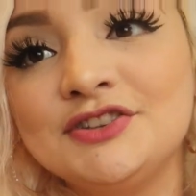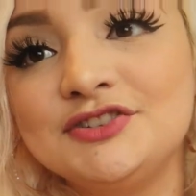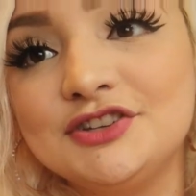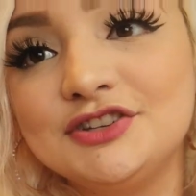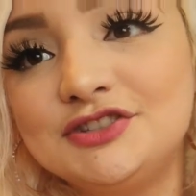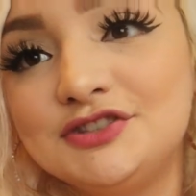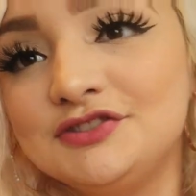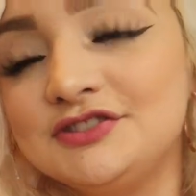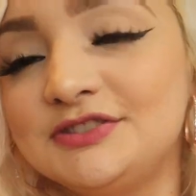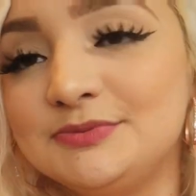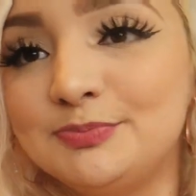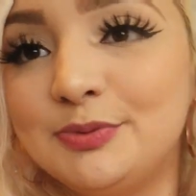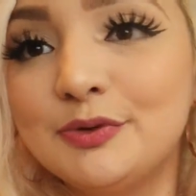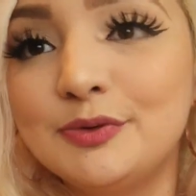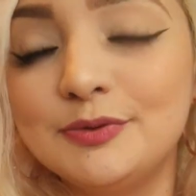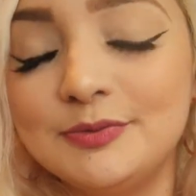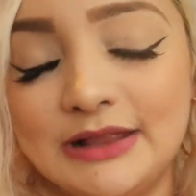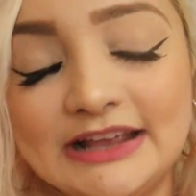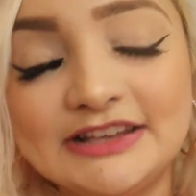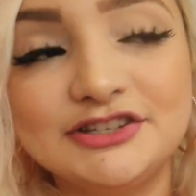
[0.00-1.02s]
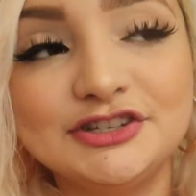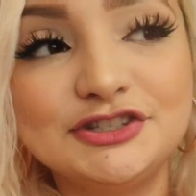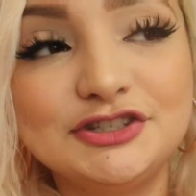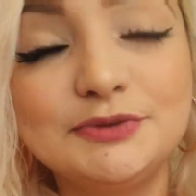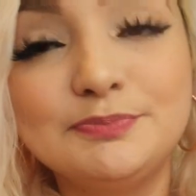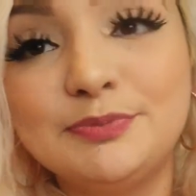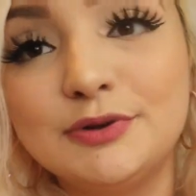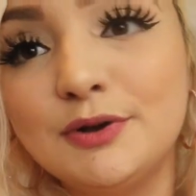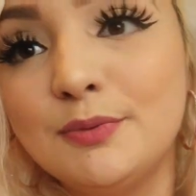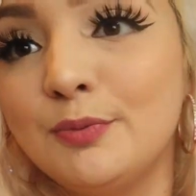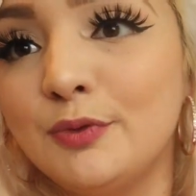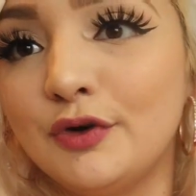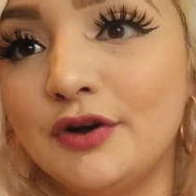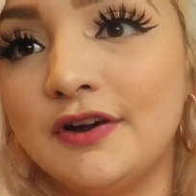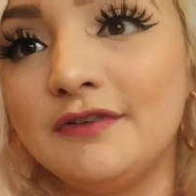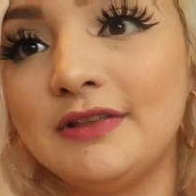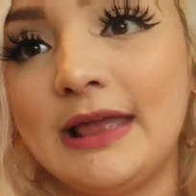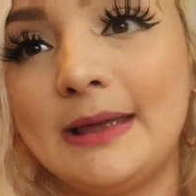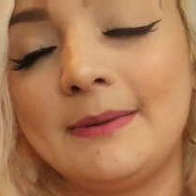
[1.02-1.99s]
just to support, like just to put
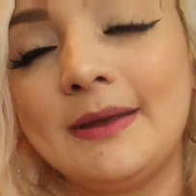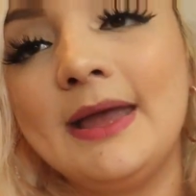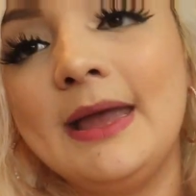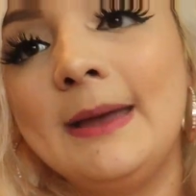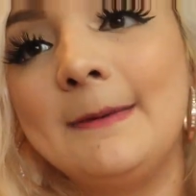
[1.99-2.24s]
more of like